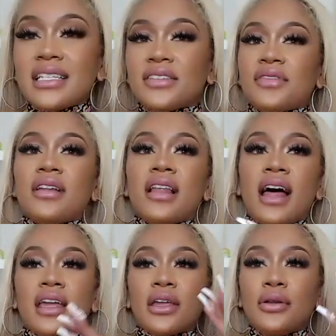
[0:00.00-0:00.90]
just feel
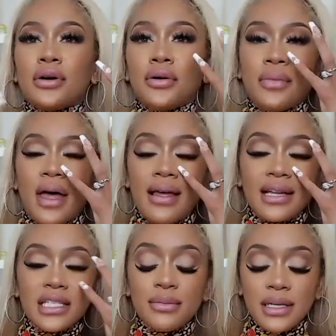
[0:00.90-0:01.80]
like, you know, I
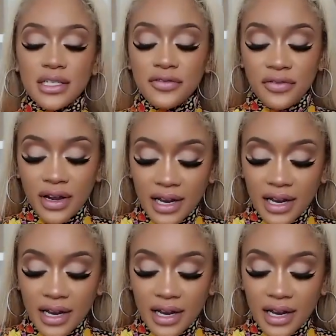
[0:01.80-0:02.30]
like to be different.